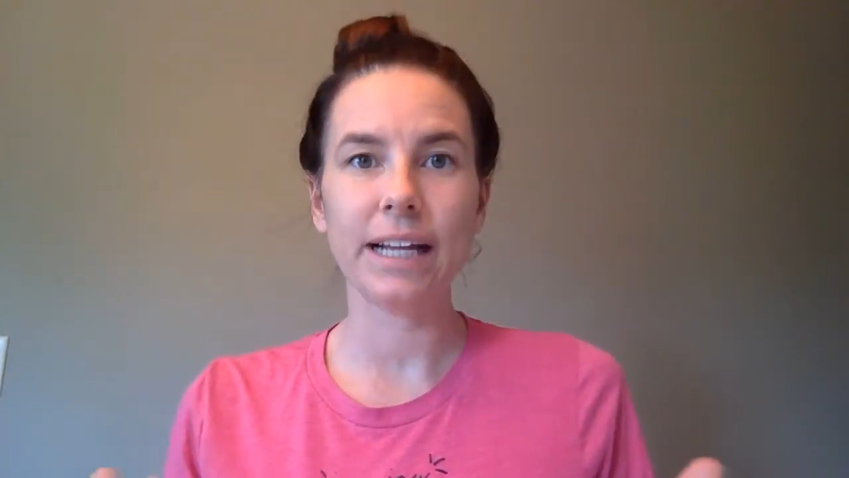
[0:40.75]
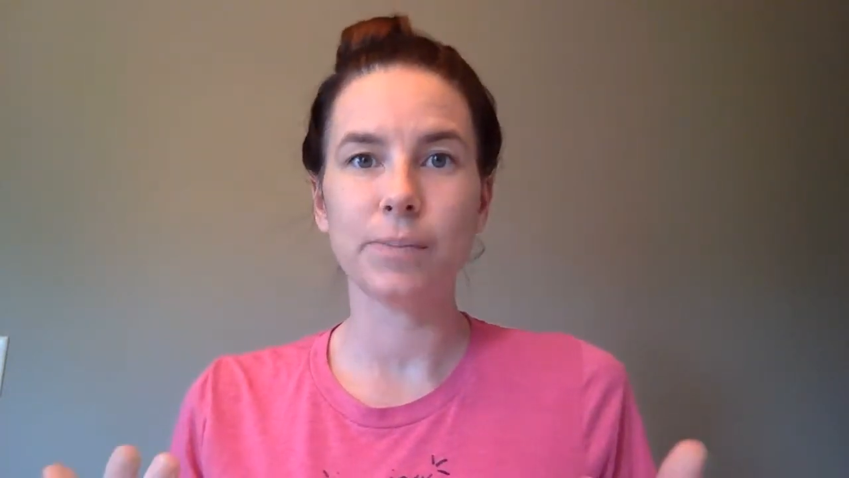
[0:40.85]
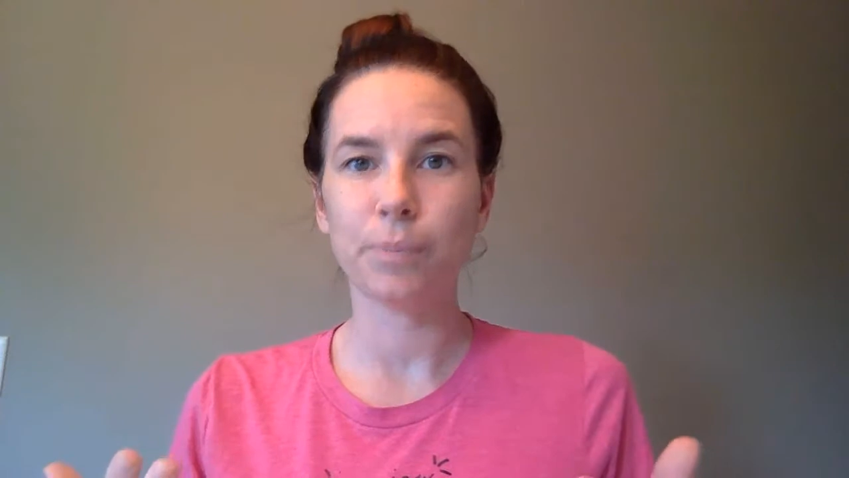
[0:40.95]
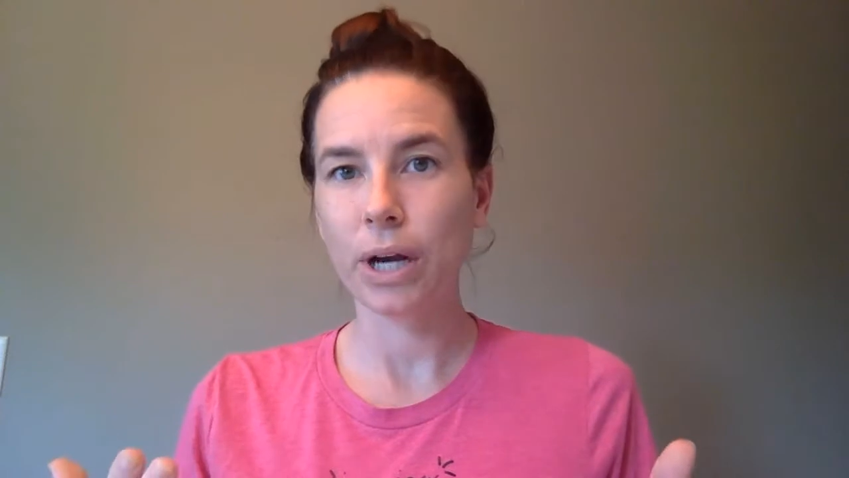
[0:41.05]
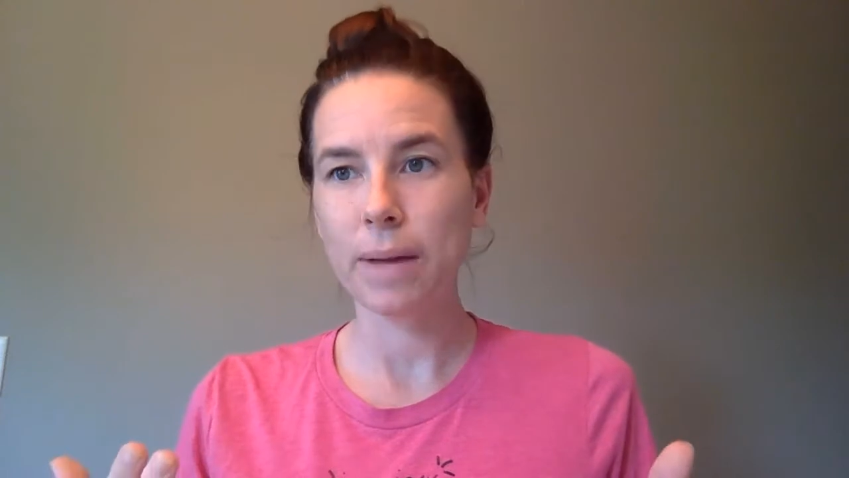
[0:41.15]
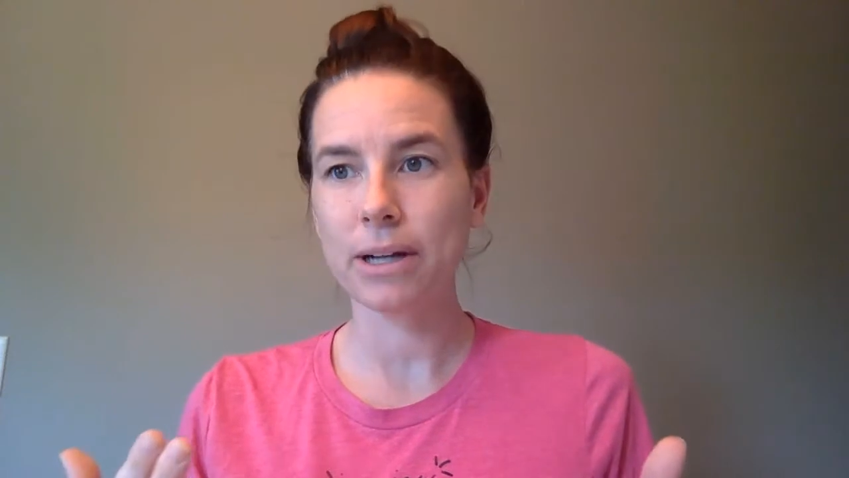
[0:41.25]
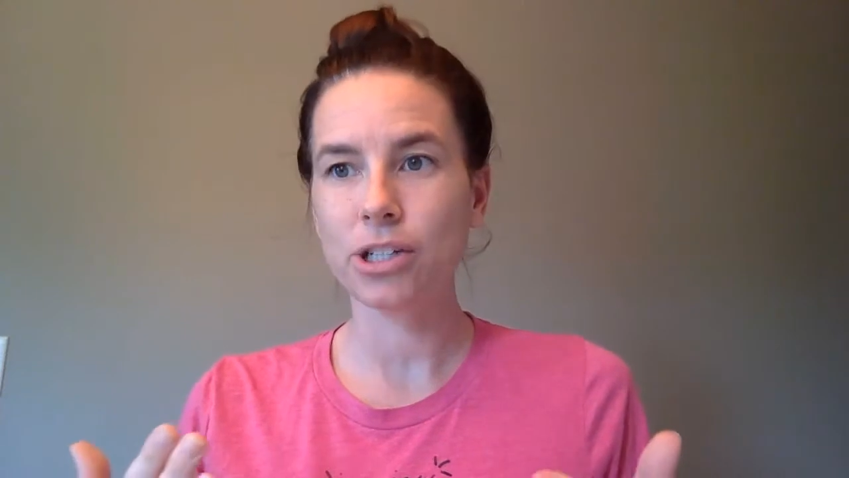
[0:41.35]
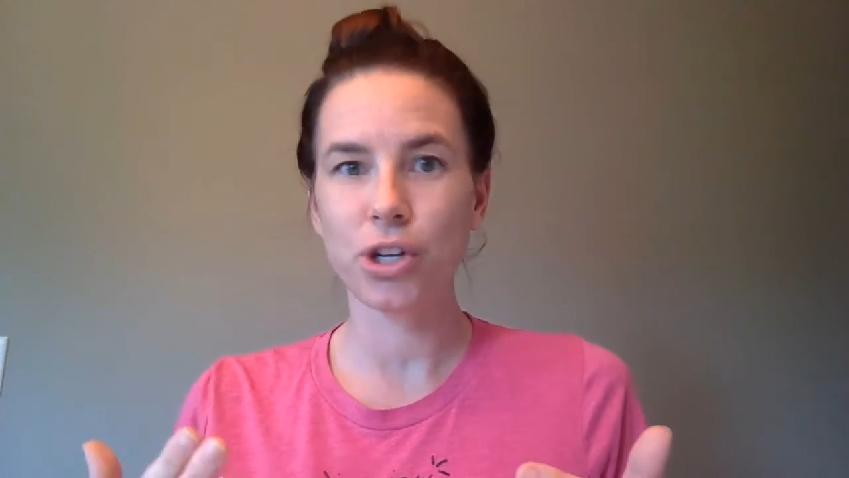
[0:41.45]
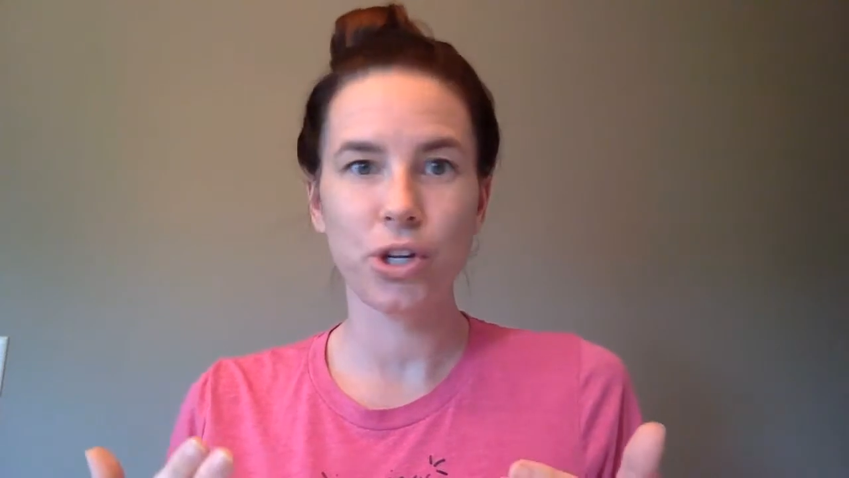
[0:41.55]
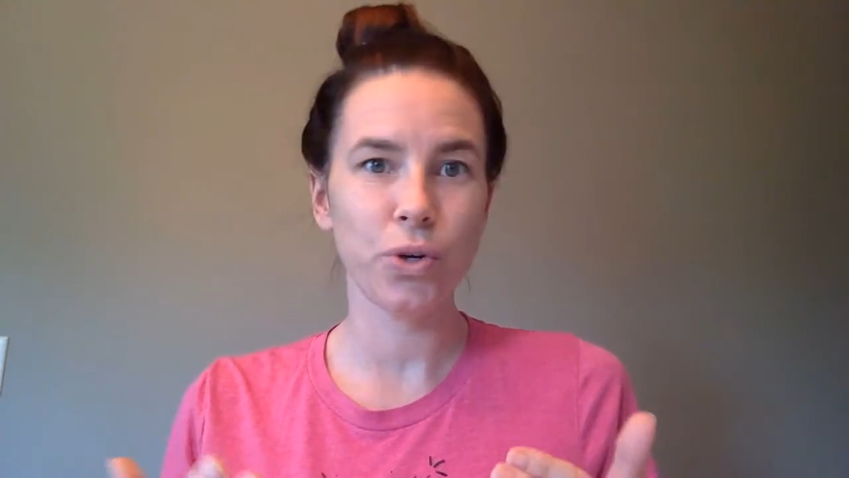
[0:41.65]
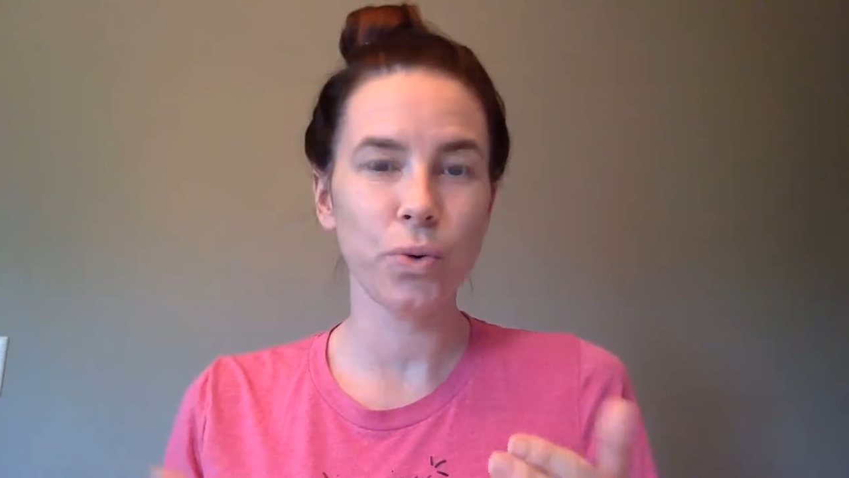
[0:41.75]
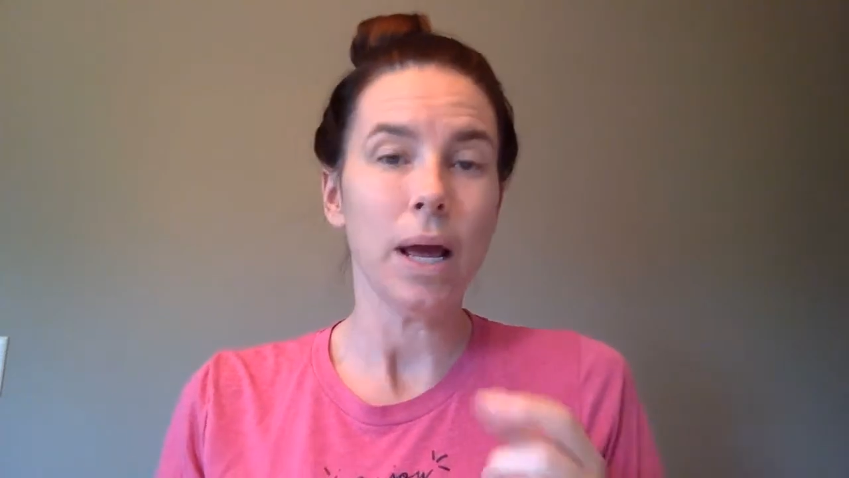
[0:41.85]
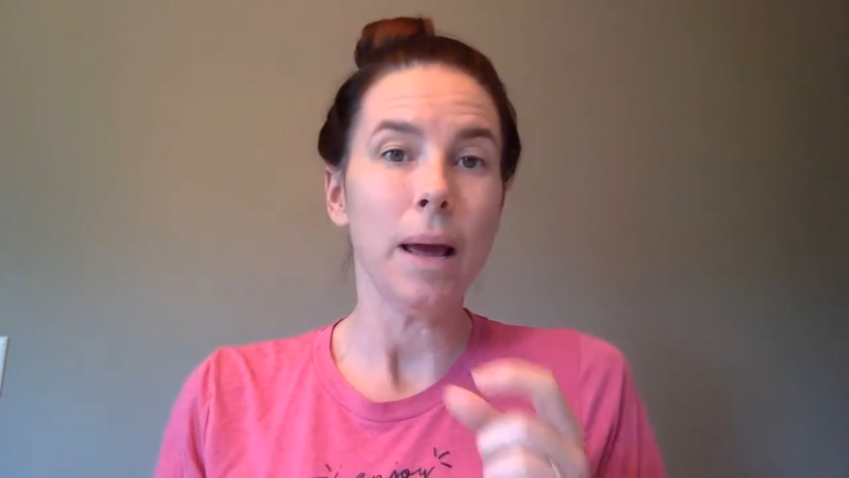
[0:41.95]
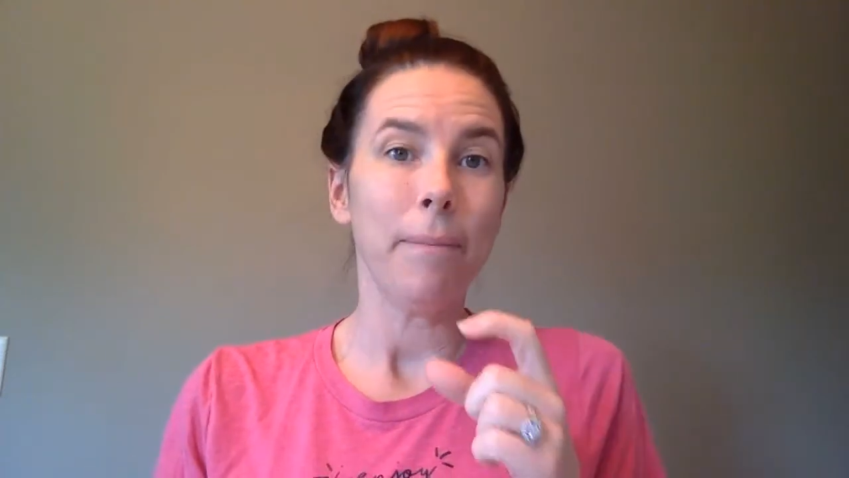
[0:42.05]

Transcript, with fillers: is pretty much you